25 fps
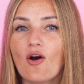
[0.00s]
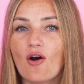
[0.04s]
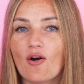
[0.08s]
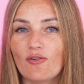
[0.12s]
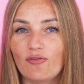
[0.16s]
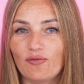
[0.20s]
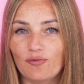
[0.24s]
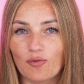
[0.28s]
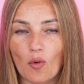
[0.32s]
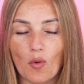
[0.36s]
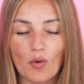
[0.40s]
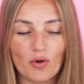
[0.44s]

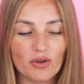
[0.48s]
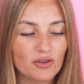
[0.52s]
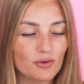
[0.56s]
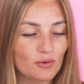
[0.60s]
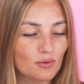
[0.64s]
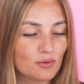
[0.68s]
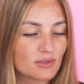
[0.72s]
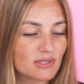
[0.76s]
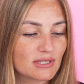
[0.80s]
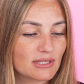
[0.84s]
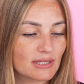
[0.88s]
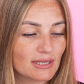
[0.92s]
four
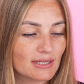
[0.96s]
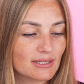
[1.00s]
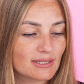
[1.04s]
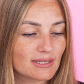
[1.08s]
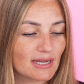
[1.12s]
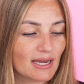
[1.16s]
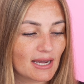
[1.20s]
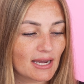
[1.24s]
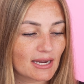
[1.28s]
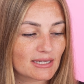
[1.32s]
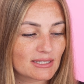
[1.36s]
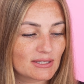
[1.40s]
uses,
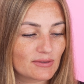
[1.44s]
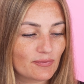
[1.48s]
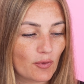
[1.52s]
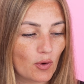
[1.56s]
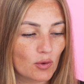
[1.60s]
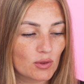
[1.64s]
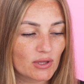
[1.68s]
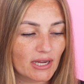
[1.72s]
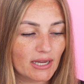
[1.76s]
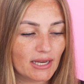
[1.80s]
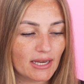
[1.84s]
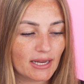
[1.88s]

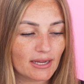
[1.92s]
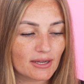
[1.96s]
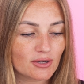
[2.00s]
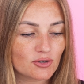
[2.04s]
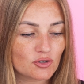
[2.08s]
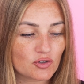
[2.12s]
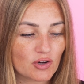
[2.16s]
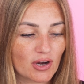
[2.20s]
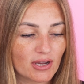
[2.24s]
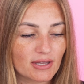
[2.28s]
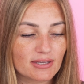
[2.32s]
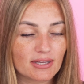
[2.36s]
exfoliating
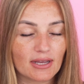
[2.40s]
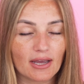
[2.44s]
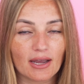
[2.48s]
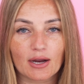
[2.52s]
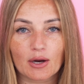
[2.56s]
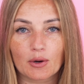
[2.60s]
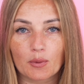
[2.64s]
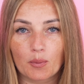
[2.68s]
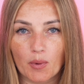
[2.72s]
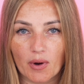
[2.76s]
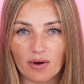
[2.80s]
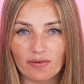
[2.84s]
strength
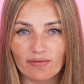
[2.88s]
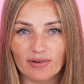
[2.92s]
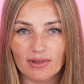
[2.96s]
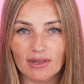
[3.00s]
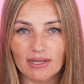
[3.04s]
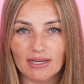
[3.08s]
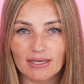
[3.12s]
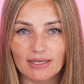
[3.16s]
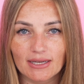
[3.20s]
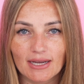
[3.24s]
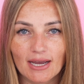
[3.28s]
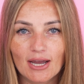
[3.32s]

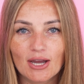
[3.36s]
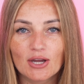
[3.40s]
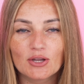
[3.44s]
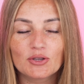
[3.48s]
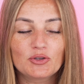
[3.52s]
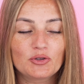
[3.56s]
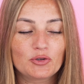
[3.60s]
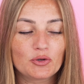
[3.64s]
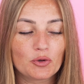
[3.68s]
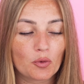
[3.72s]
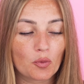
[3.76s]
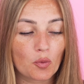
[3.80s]
equivalent
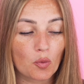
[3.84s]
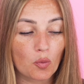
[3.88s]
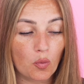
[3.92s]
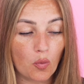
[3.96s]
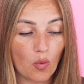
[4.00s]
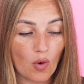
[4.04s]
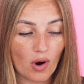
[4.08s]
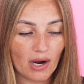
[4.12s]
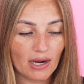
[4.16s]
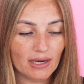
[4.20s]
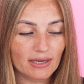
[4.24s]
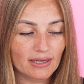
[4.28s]
to
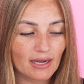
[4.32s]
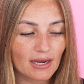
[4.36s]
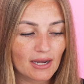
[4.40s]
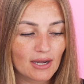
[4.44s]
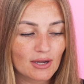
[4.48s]
one